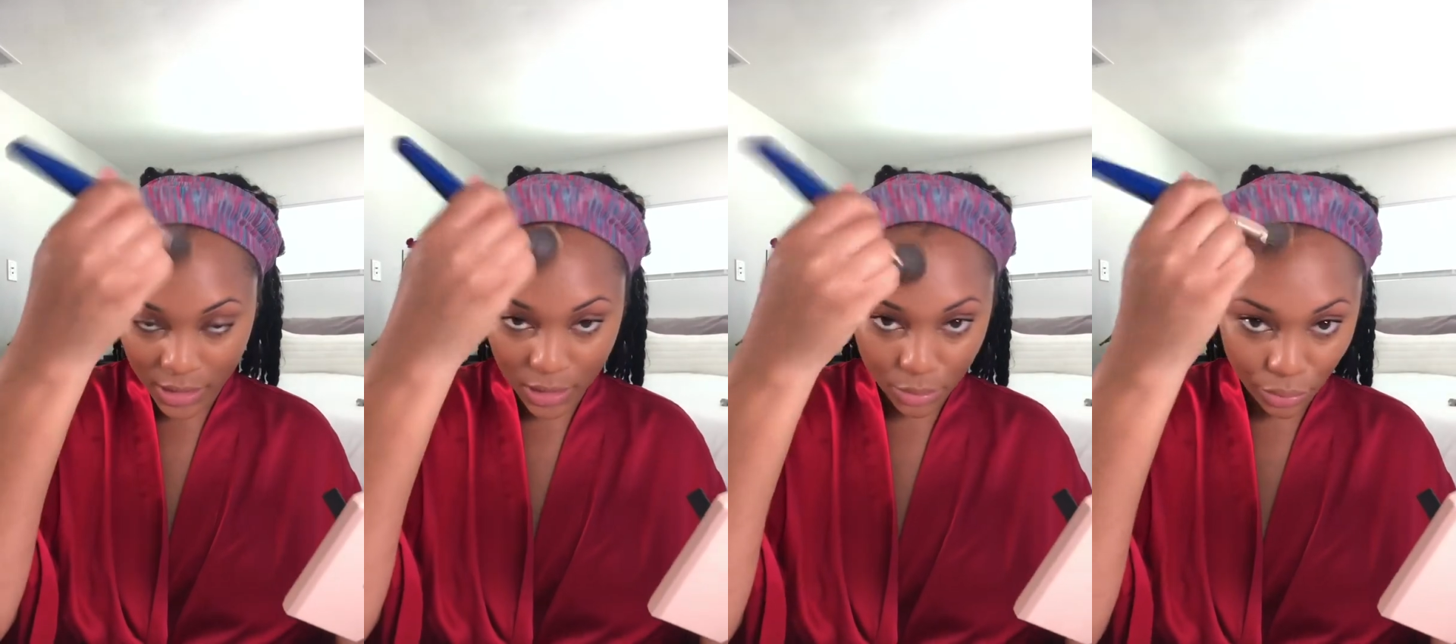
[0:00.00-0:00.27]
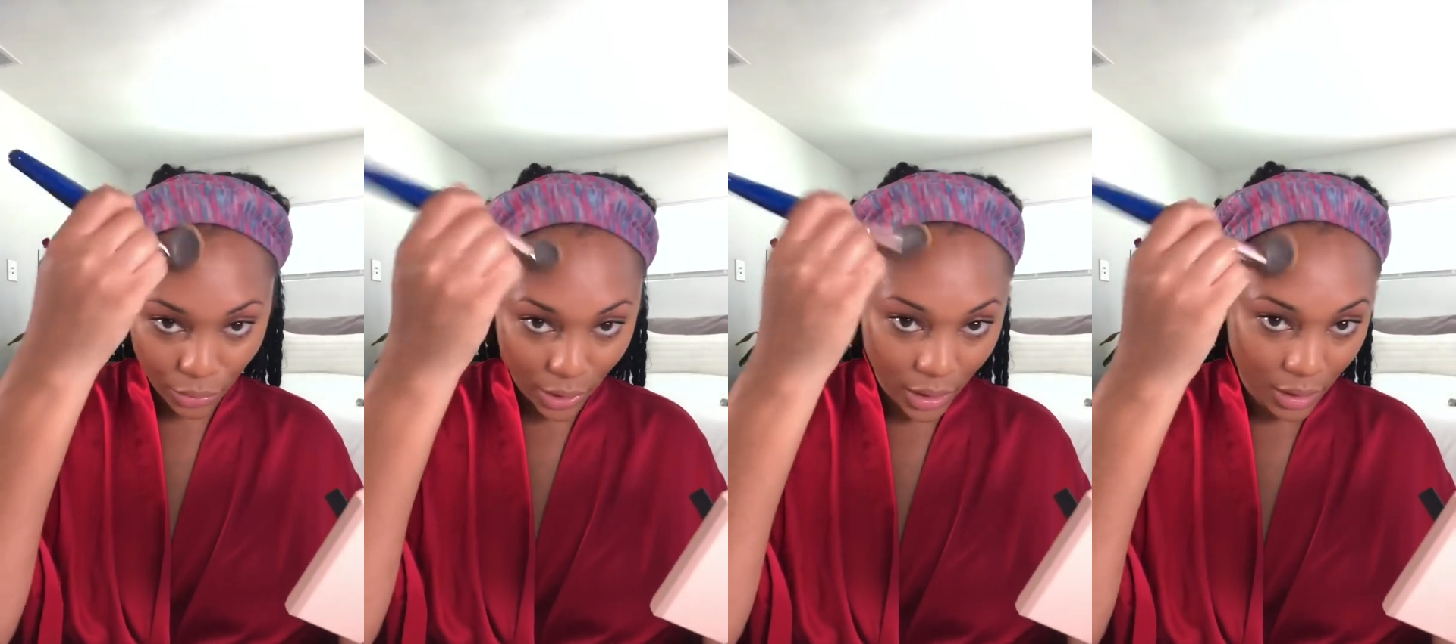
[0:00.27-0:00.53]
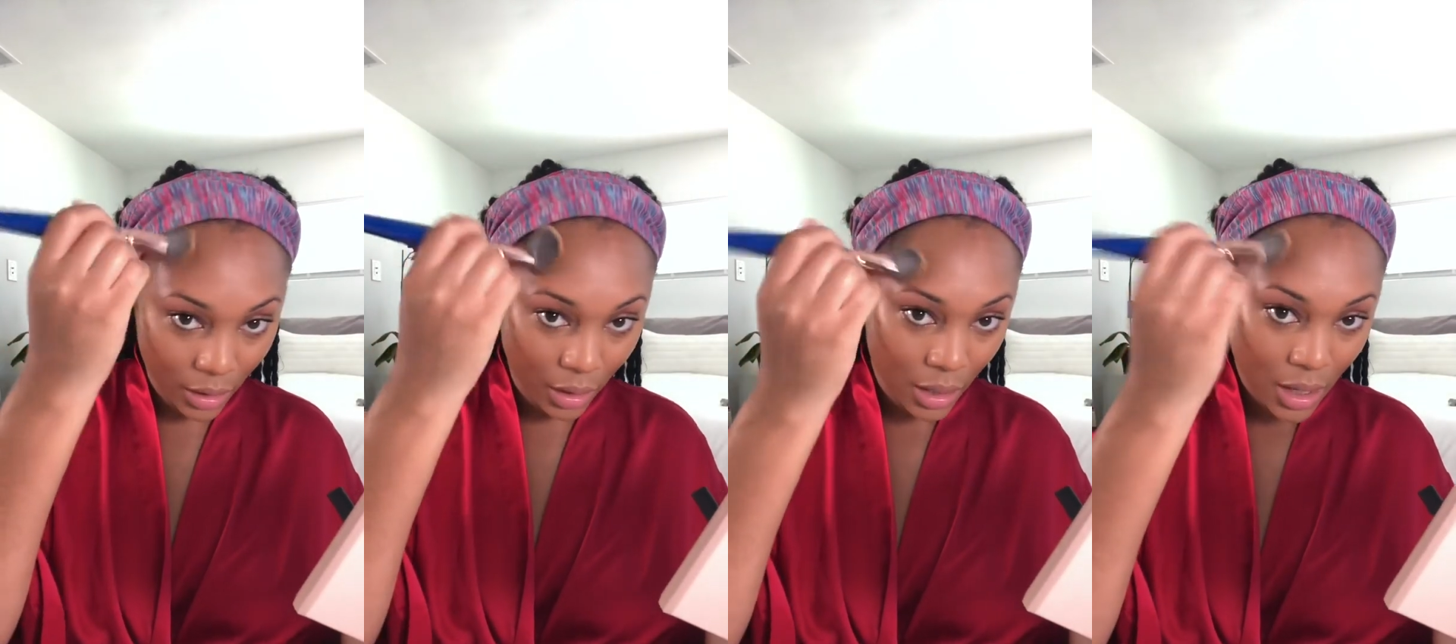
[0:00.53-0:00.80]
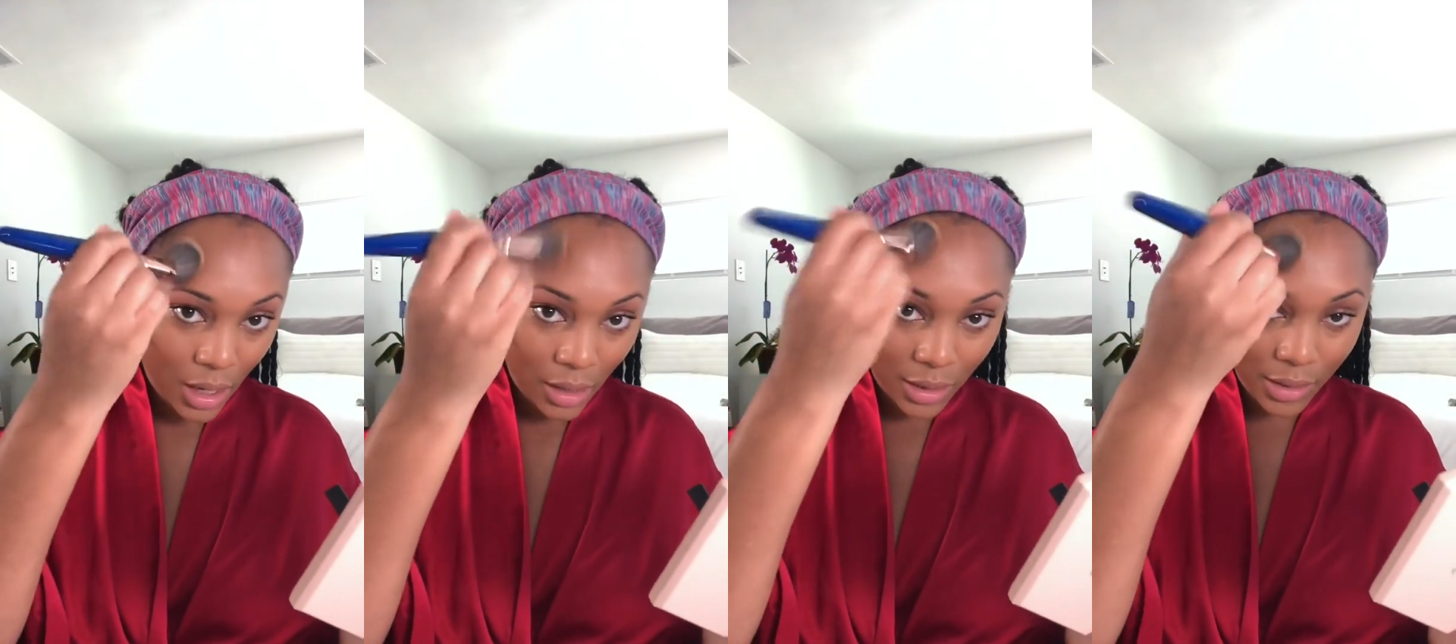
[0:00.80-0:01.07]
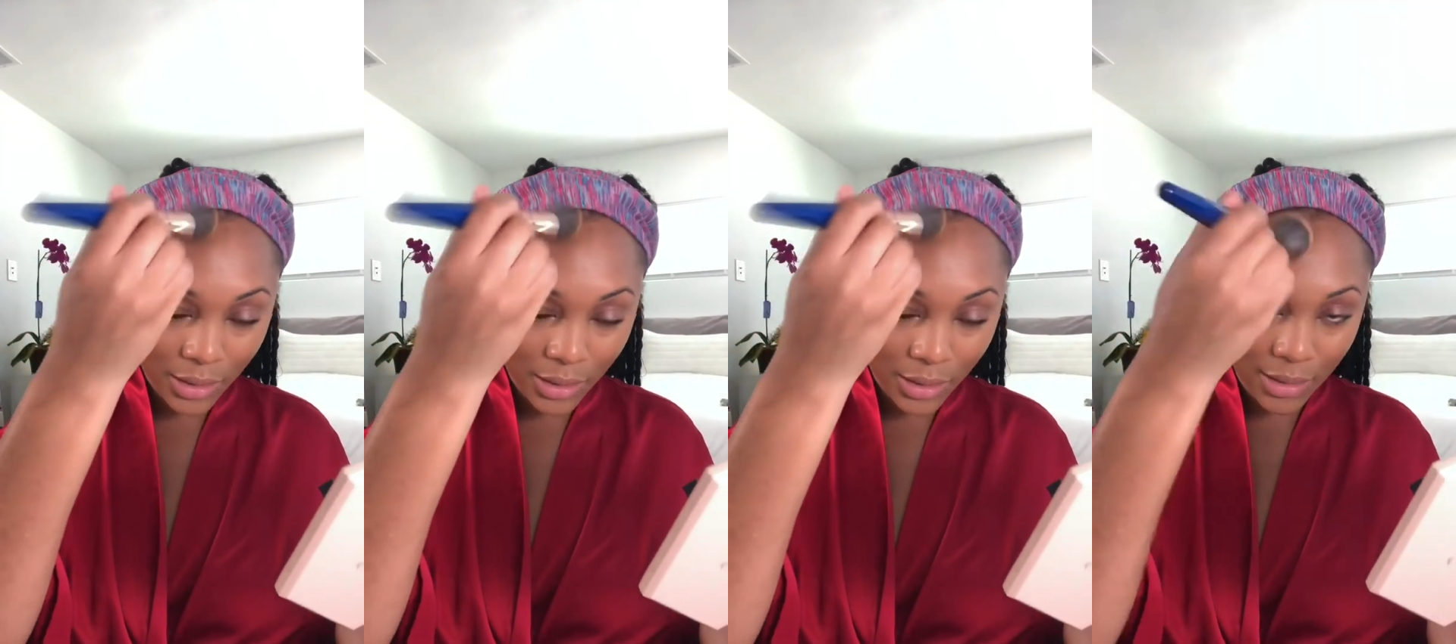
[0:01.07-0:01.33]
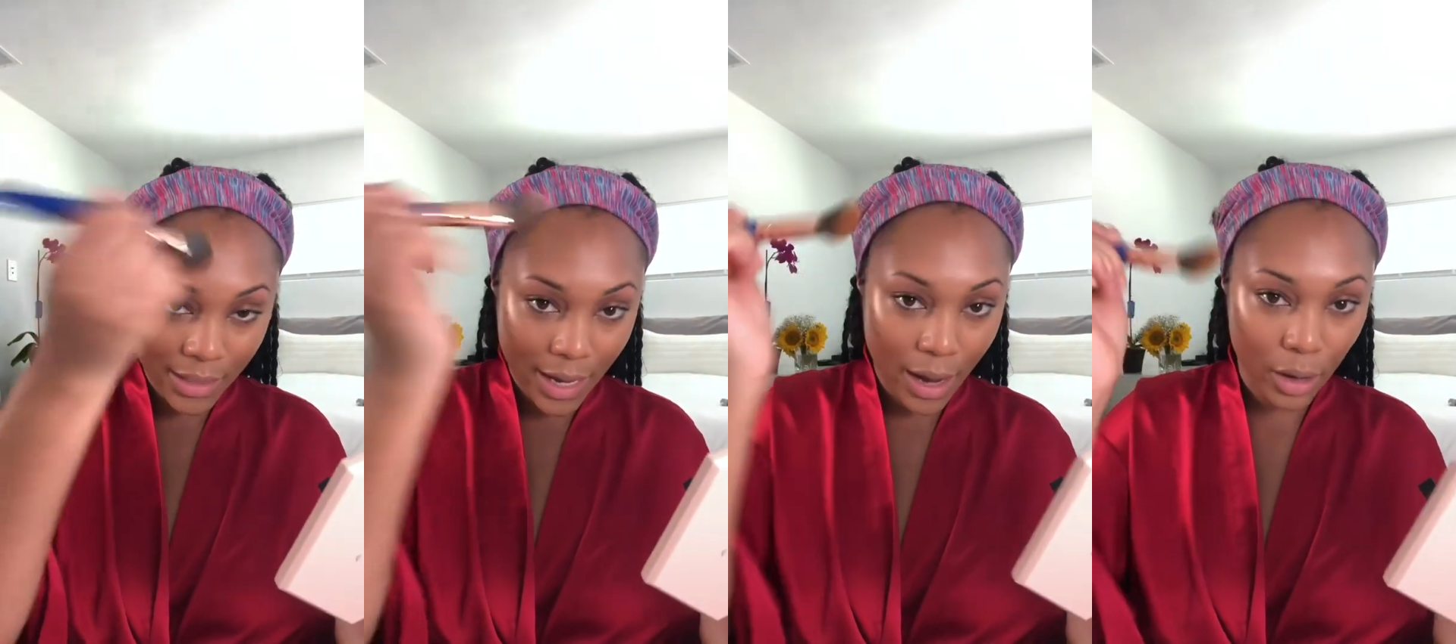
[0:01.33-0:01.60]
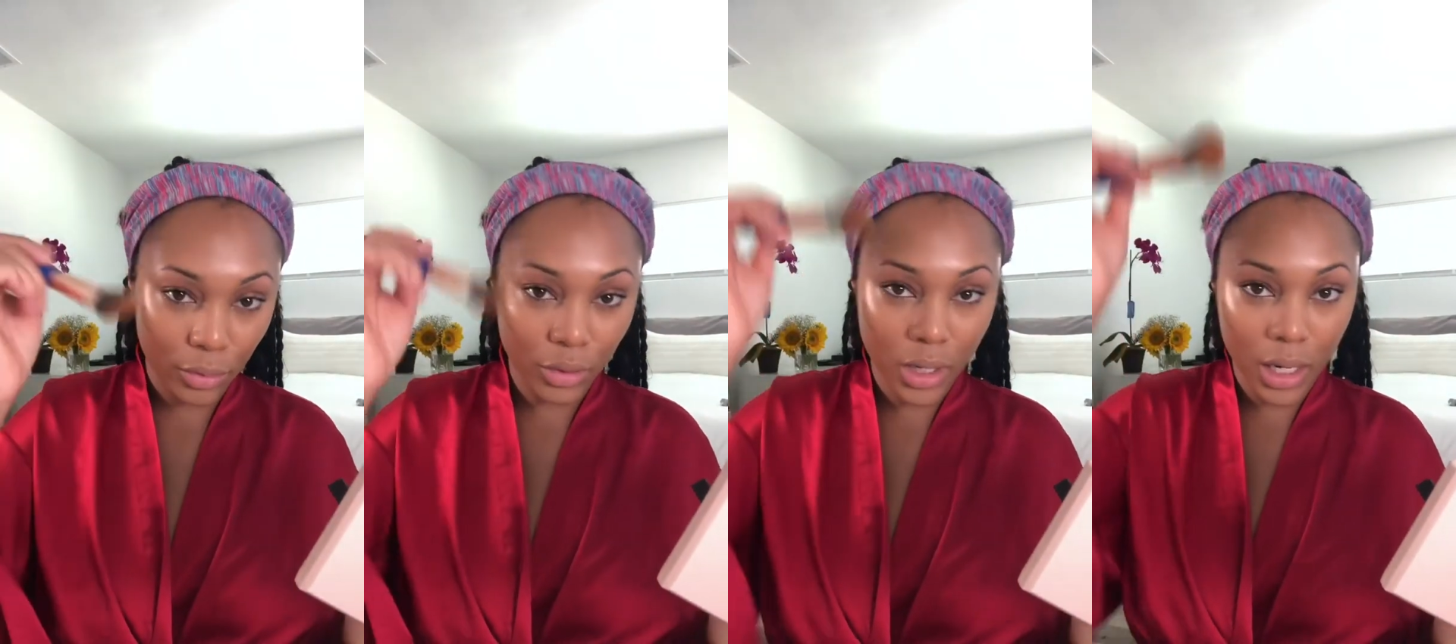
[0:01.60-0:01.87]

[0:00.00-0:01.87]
this down a little bit more